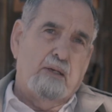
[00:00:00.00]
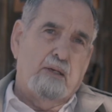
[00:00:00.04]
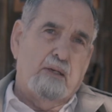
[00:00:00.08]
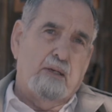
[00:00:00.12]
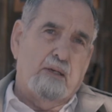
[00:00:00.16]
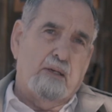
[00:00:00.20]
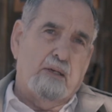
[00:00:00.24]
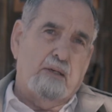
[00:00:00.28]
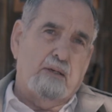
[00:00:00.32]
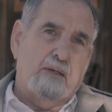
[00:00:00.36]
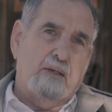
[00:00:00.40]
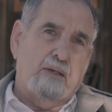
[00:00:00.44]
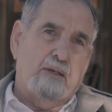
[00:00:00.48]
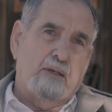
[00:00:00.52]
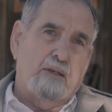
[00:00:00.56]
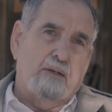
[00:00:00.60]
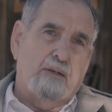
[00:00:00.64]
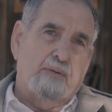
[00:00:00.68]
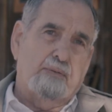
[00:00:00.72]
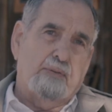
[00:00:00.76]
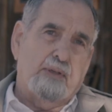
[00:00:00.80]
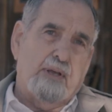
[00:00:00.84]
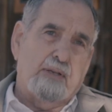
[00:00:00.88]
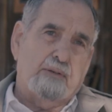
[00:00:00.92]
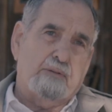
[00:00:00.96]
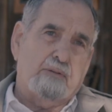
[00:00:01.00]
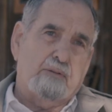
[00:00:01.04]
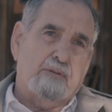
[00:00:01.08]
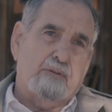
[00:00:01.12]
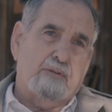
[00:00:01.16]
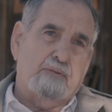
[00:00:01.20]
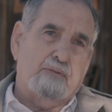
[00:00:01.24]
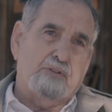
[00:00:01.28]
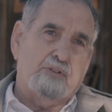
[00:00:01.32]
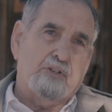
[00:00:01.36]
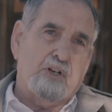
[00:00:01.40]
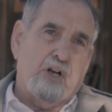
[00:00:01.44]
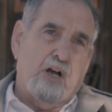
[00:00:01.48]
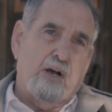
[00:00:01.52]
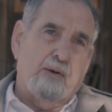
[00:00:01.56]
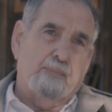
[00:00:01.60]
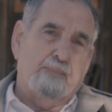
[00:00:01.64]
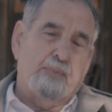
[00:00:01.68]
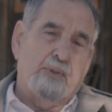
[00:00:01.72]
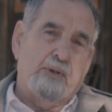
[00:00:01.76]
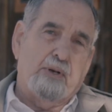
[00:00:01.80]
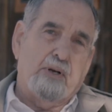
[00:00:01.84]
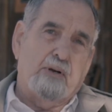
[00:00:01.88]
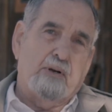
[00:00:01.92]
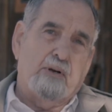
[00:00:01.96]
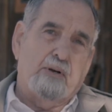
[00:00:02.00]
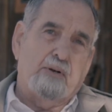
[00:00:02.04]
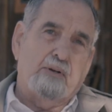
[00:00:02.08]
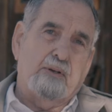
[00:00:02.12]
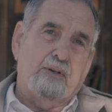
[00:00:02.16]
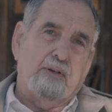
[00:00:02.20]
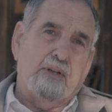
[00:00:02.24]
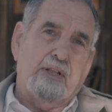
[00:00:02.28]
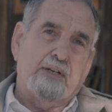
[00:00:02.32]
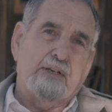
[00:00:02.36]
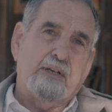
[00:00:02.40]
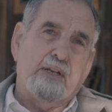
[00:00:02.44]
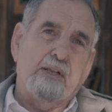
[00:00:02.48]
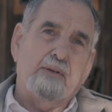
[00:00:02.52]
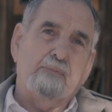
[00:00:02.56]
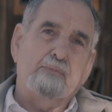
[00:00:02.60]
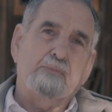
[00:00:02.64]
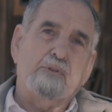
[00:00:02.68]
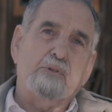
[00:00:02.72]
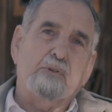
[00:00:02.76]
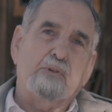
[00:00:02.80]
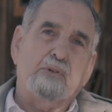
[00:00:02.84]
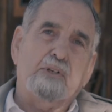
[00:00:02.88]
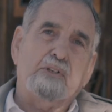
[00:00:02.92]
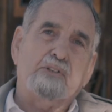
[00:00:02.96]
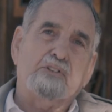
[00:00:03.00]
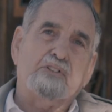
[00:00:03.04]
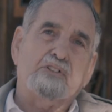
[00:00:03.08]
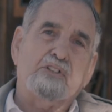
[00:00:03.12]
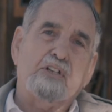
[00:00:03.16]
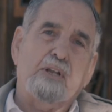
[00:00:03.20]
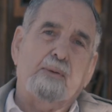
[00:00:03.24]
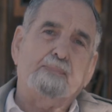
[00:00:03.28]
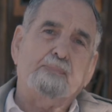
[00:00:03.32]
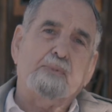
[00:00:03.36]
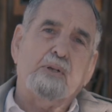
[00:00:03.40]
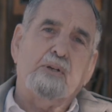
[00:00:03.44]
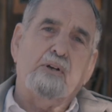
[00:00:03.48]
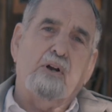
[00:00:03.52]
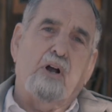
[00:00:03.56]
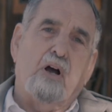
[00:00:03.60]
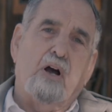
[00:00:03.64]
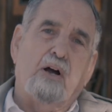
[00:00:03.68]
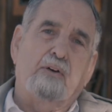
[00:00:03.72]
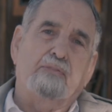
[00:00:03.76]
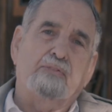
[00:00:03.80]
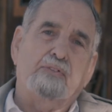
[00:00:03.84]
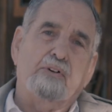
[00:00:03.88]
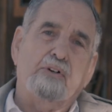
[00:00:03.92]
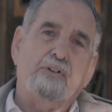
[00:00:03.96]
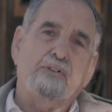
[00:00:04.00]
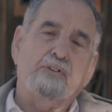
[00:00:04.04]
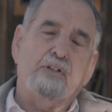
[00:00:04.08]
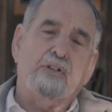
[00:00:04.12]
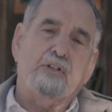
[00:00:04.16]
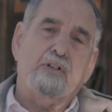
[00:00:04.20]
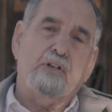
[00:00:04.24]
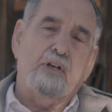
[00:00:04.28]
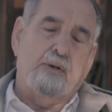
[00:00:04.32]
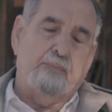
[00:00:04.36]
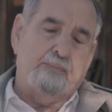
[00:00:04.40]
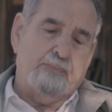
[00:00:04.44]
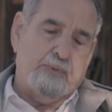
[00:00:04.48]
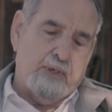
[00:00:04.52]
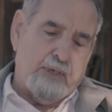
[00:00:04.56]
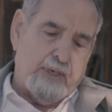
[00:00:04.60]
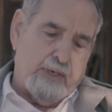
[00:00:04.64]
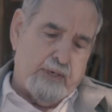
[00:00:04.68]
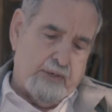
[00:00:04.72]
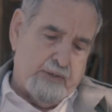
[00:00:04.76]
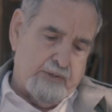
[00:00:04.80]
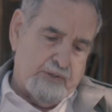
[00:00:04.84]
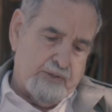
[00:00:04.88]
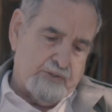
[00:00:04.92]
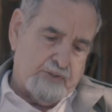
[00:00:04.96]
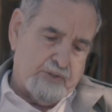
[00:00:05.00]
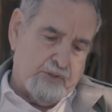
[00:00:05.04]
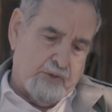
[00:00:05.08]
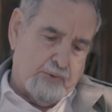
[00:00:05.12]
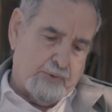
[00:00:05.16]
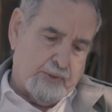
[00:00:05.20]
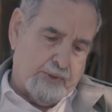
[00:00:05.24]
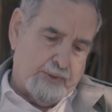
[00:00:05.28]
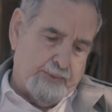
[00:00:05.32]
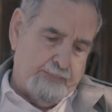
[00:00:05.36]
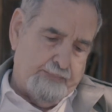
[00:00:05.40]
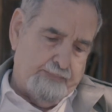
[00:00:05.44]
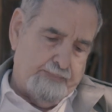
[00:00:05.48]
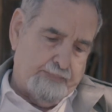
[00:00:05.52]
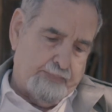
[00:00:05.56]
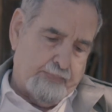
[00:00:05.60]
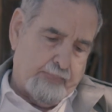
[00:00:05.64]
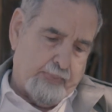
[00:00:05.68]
And that job there led him to accept an offer to come to Arizona